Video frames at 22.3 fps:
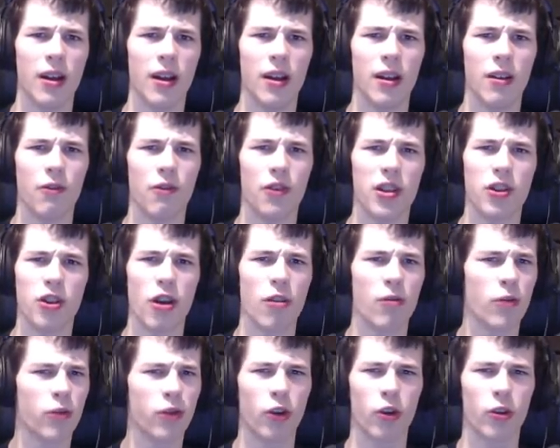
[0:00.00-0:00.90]
they
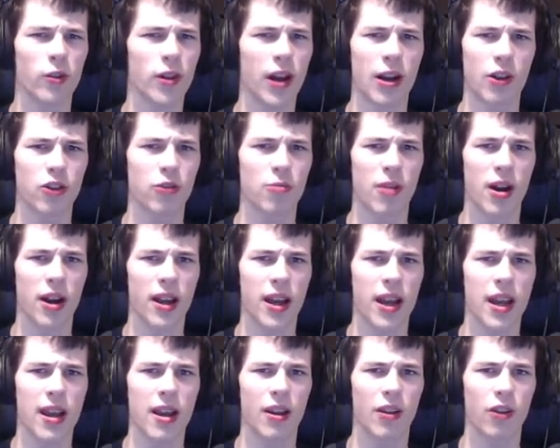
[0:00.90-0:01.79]
don't fall out of my
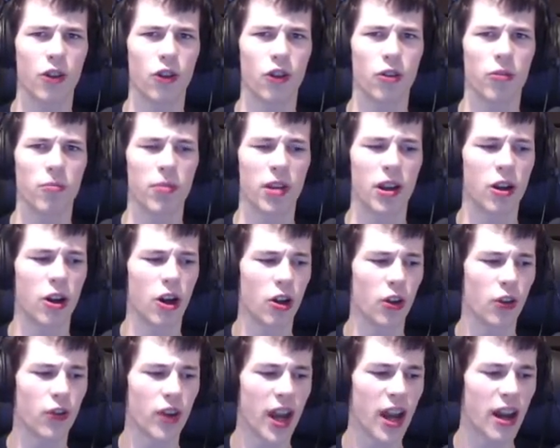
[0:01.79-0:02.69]
ears
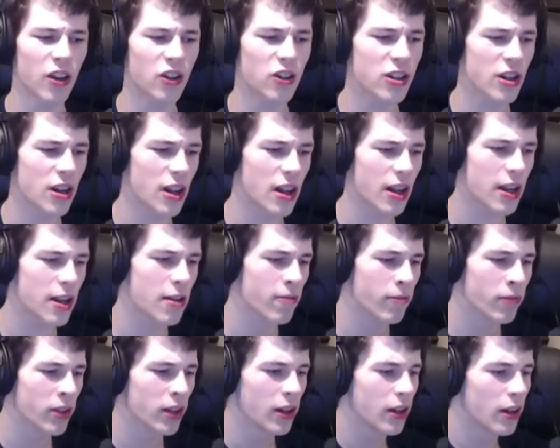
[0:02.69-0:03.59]
because
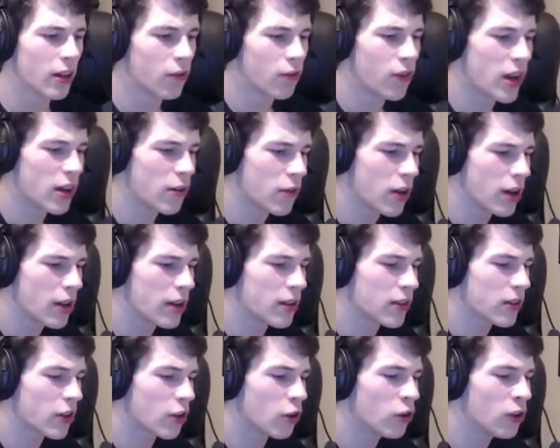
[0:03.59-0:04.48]

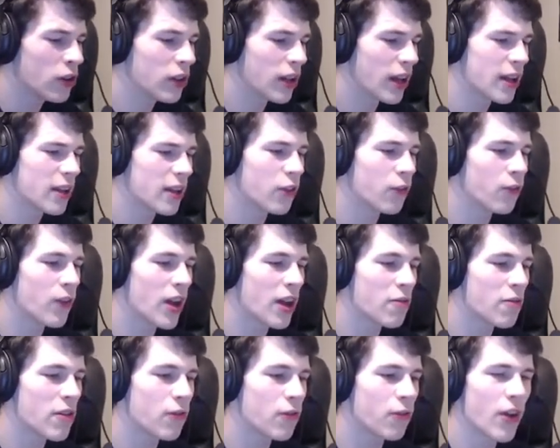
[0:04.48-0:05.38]
it's
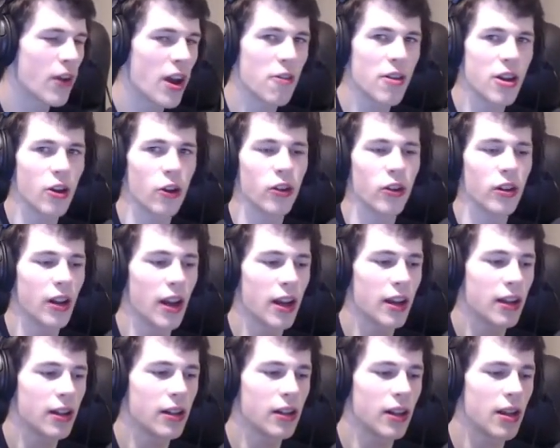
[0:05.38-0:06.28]
very
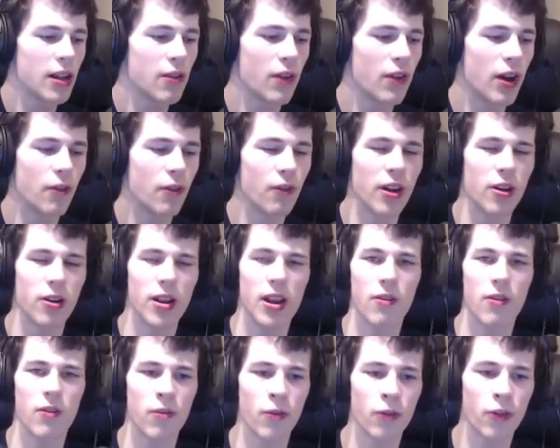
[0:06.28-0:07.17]
unlikely that they'll
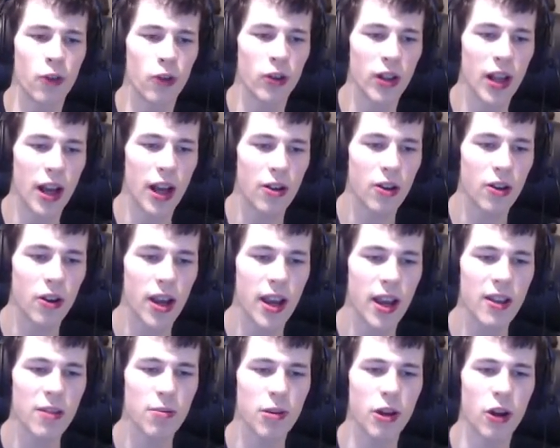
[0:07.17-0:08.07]
even fall out your
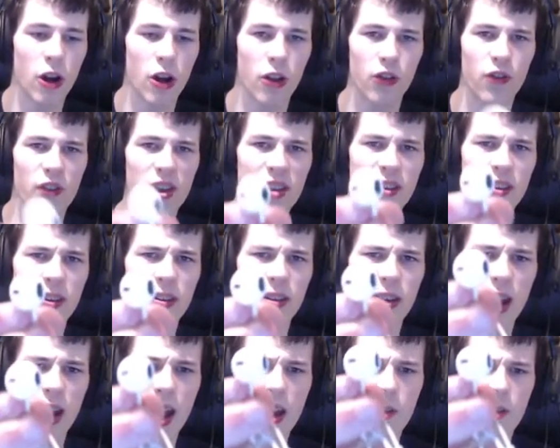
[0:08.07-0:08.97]
ears because this is
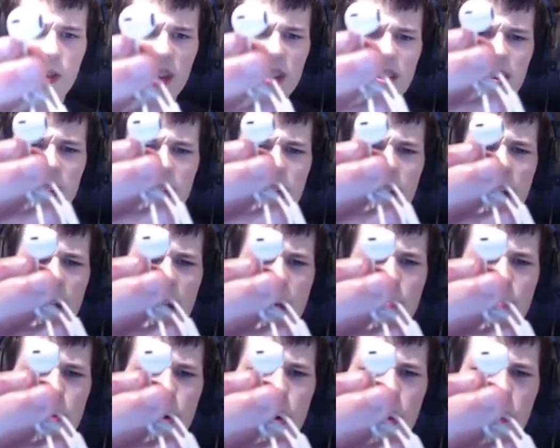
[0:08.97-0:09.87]
the
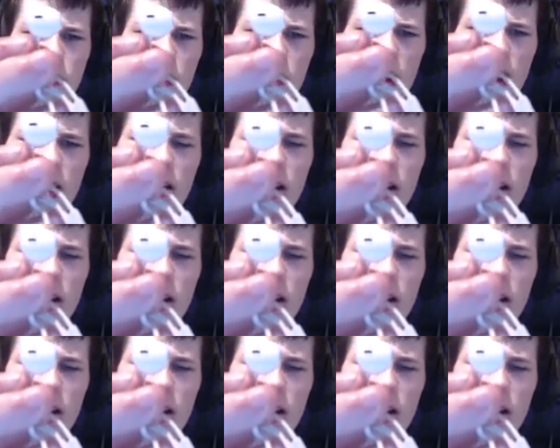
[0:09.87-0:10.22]
AirPod, right?